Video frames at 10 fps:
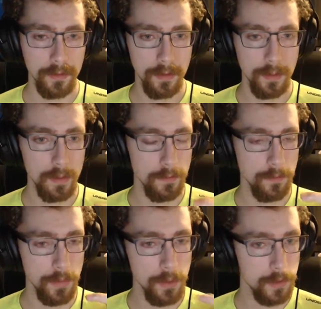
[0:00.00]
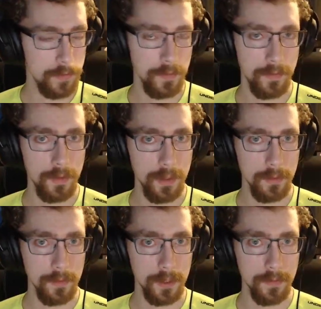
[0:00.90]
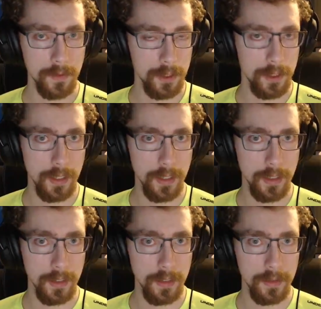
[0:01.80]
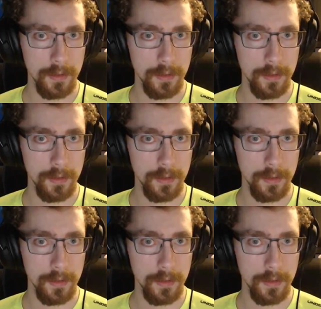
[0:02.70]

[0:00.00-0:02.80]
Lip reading: the beautiful freedoms of Christianity,